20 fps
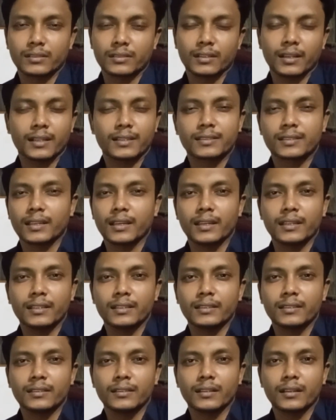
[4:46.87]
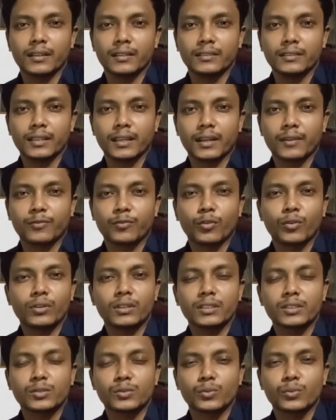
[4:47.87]
let's say there are
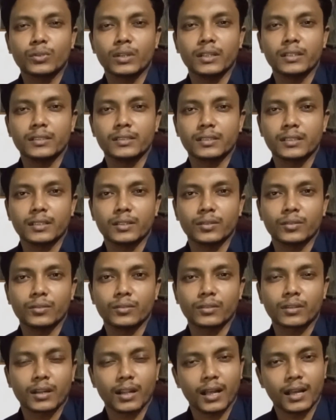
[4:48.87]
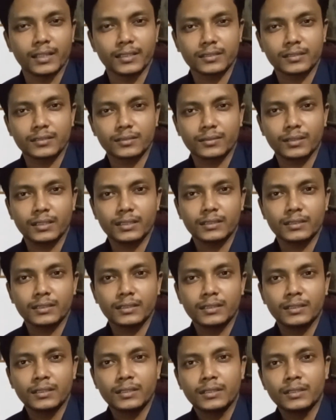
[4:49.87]
40 students in your class, right?
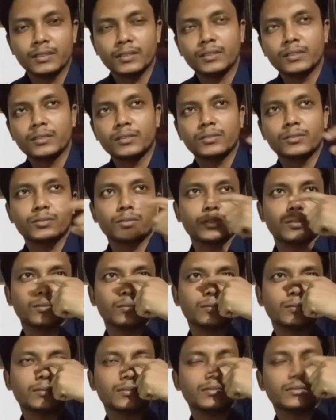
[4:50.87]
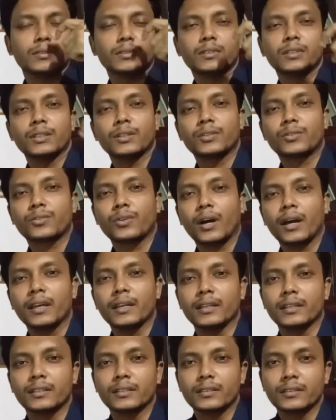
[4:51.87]
So you're
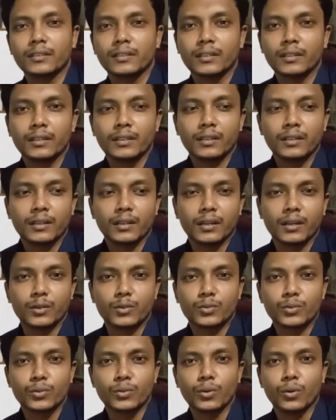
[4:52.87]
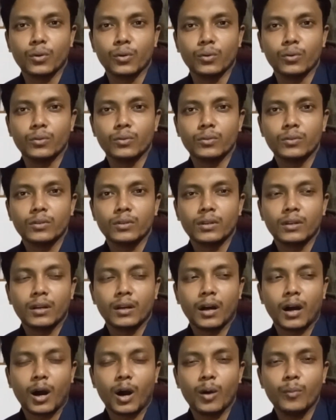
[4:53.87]
trying to know
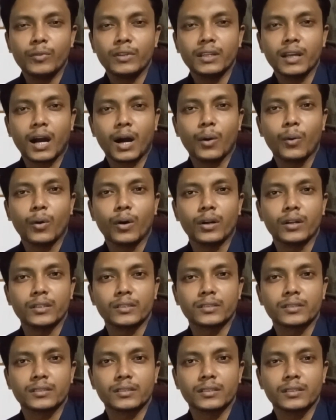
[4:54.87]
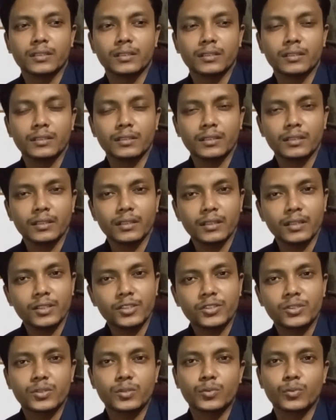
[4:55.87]
how many hours
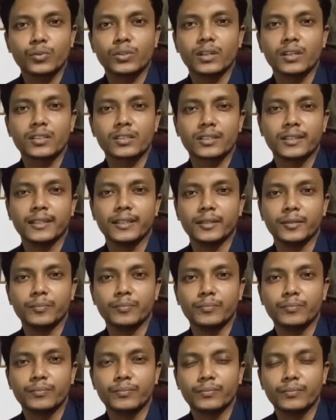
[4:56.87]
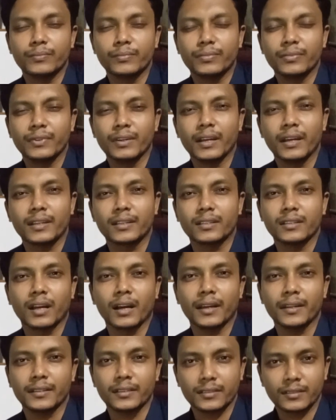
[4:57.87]
each student sleep at
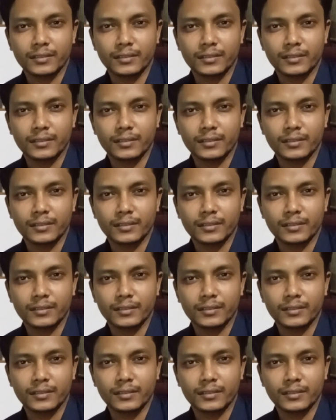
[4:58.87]
night.